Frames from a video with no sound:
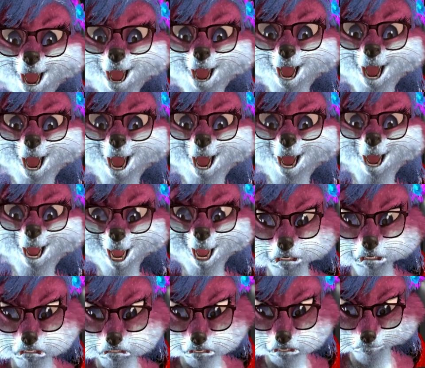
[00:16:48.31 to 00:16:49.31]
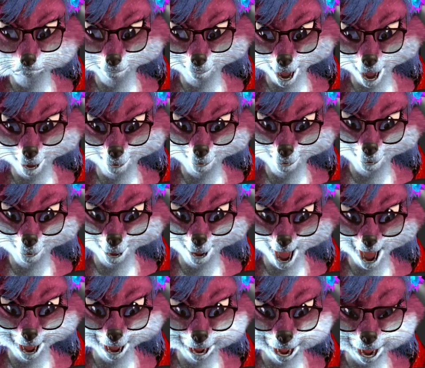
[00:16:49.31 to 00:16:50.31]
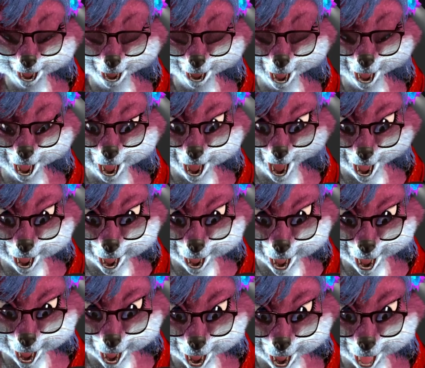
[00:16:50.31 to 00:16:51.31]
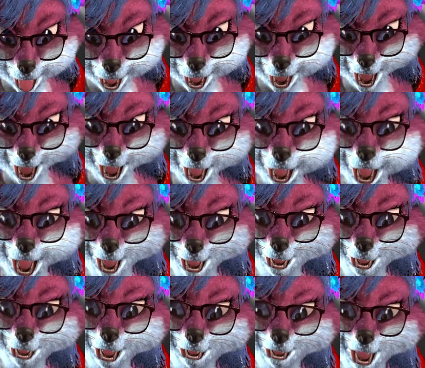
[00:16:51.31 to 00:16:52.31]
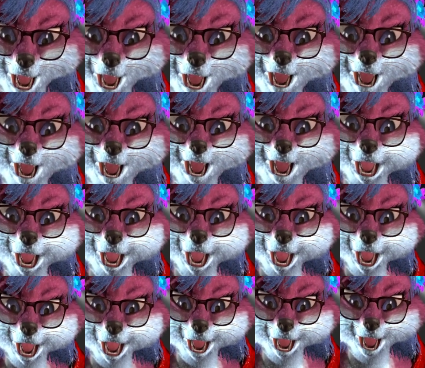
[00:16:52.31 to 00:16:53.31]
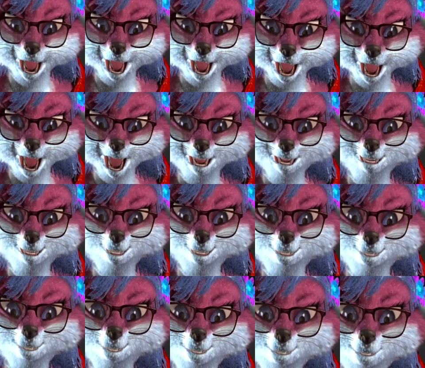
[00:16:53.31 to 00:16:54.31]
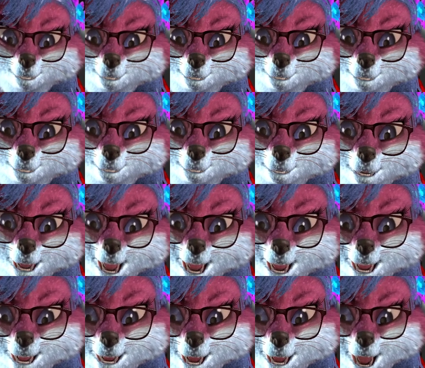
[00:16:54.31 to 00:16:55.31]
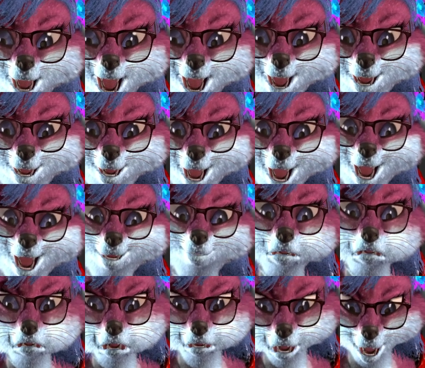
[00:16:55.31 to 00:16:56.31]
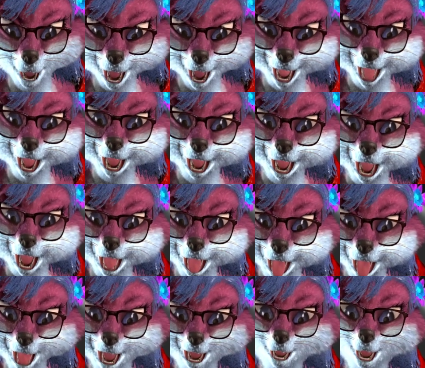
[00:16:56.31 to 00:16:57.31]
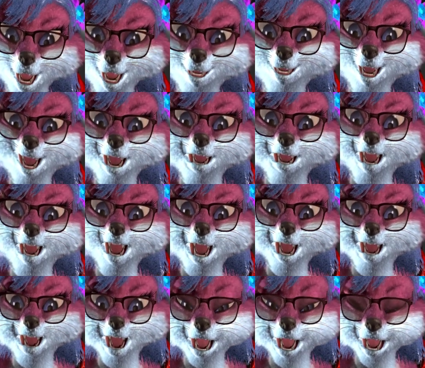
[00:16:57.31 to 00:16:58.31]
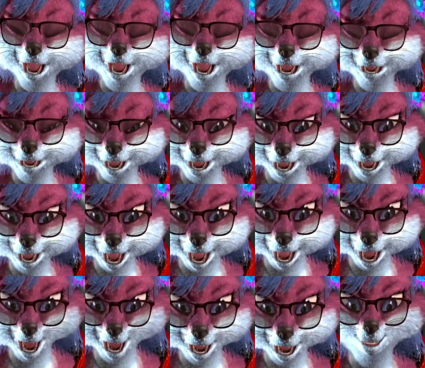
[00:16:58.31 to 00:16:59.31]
uh, I try to talk and think of something to say because I'm I'm a very nervous person sometimes. So, uh,